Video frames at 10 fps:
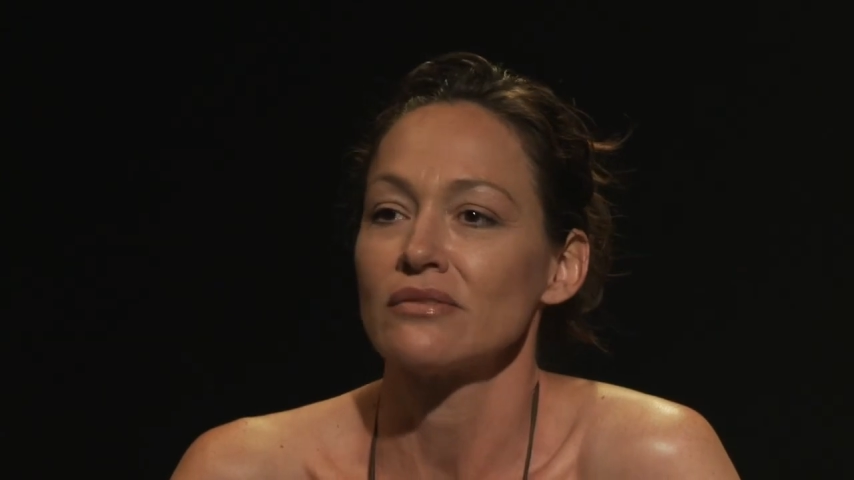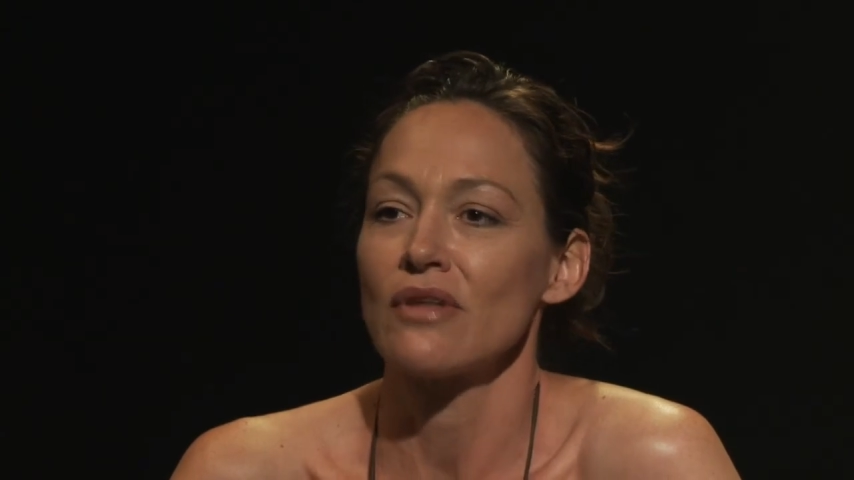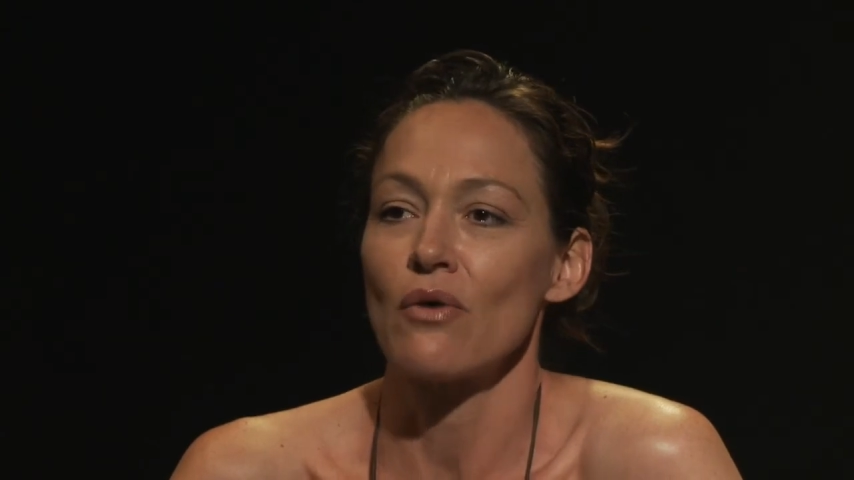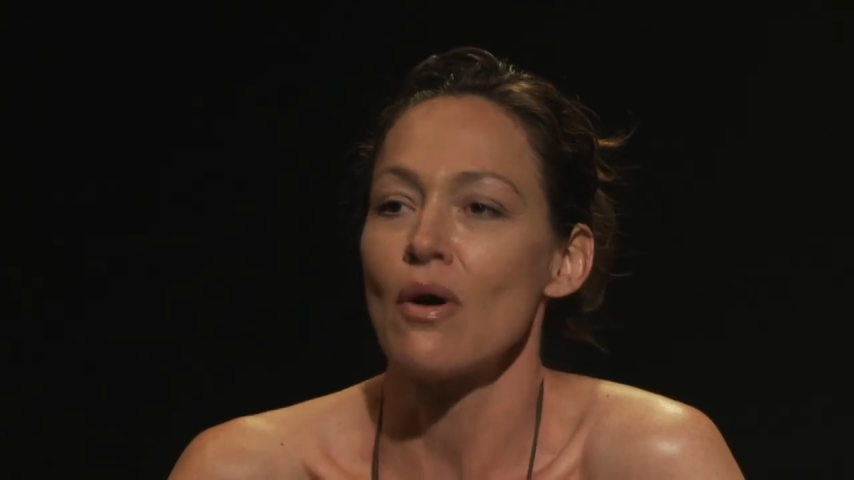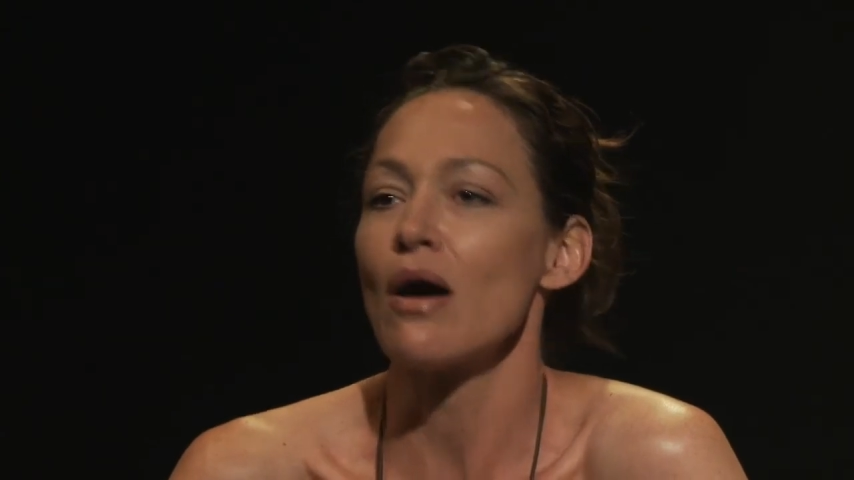
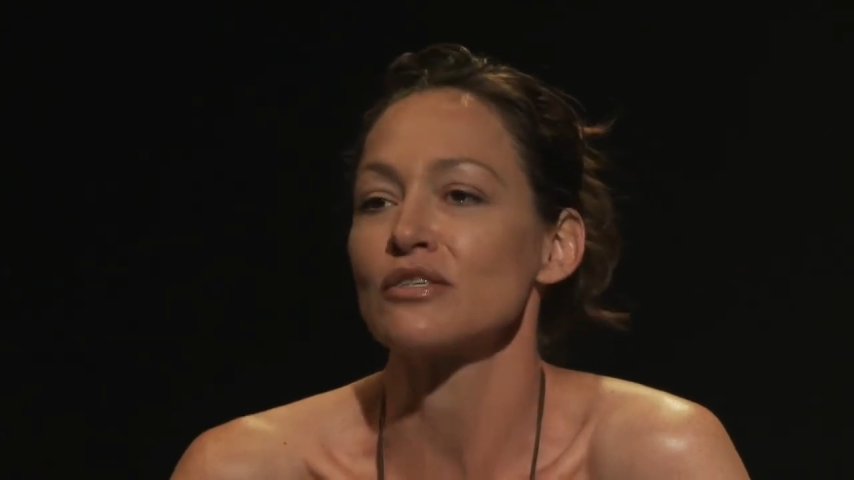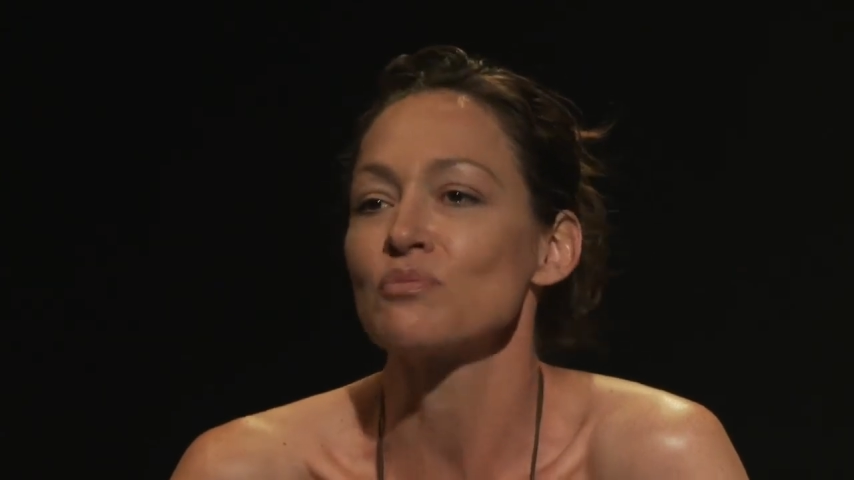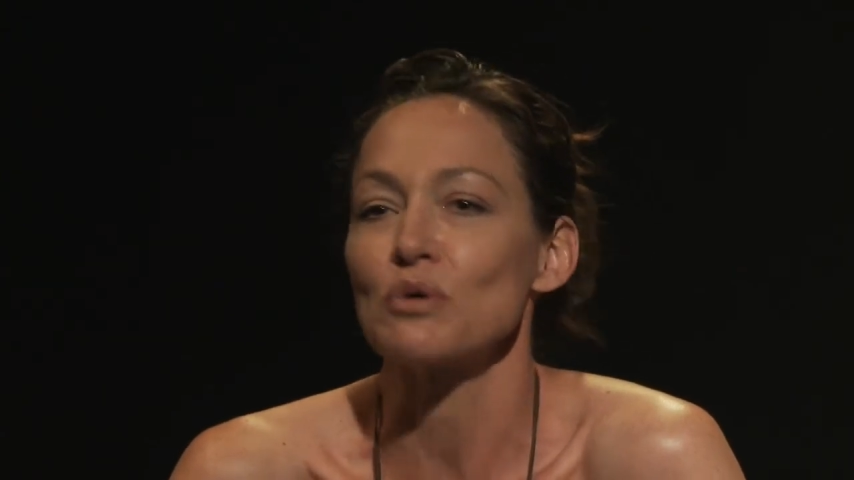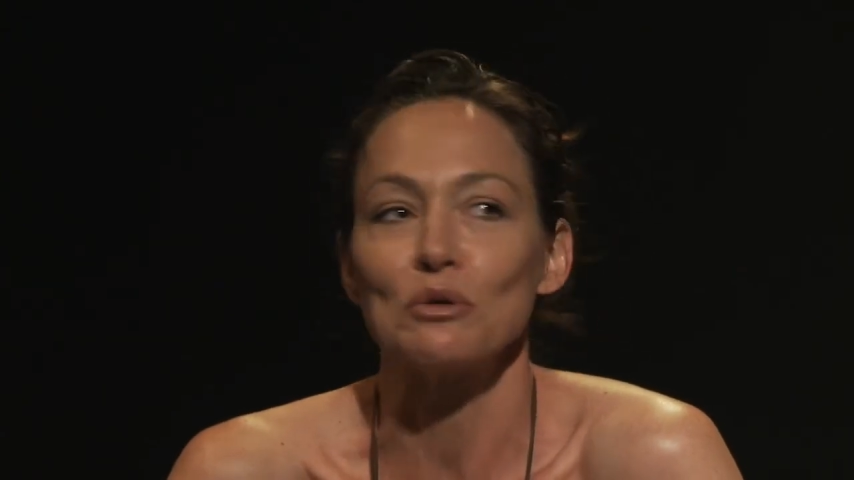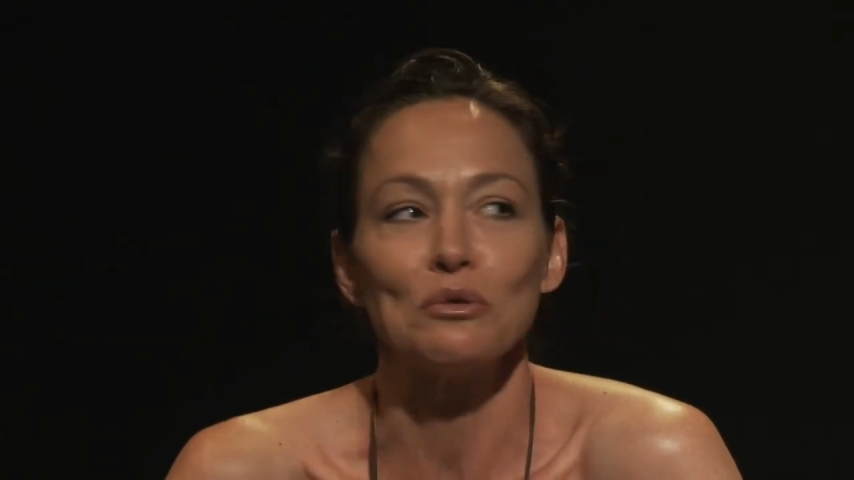no
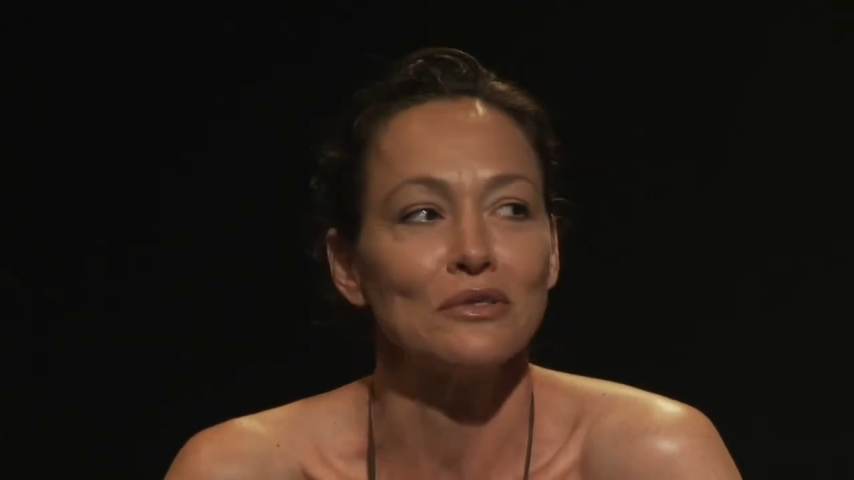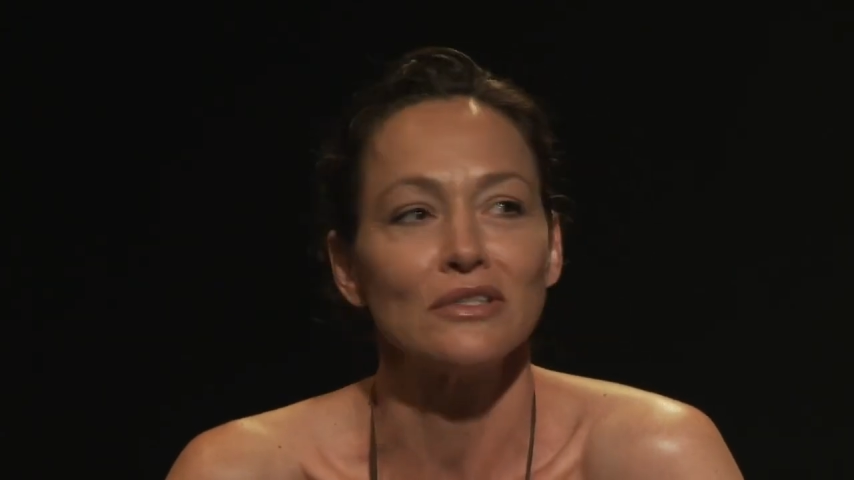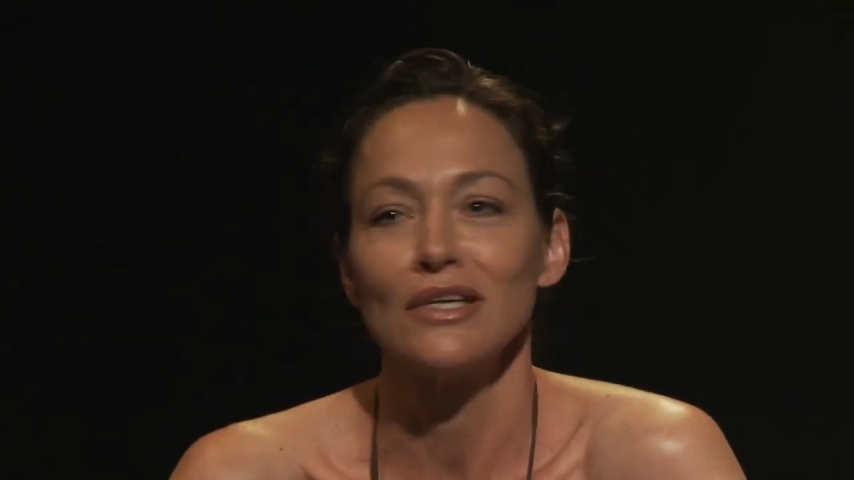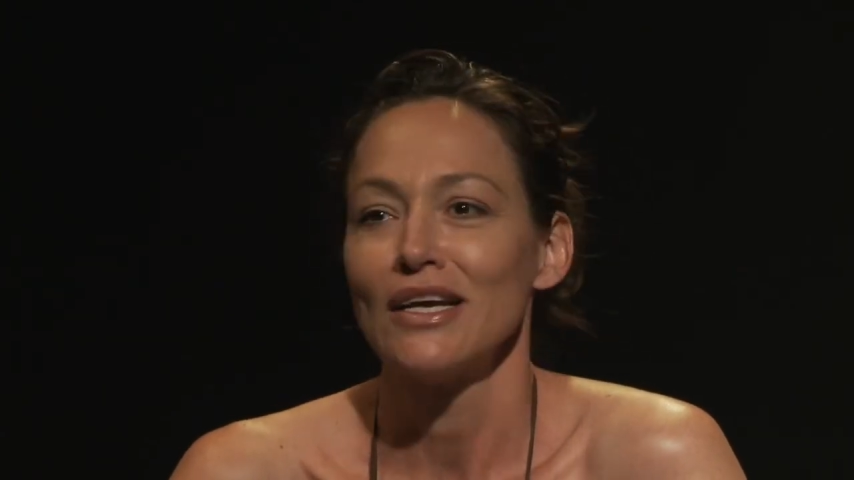hospital.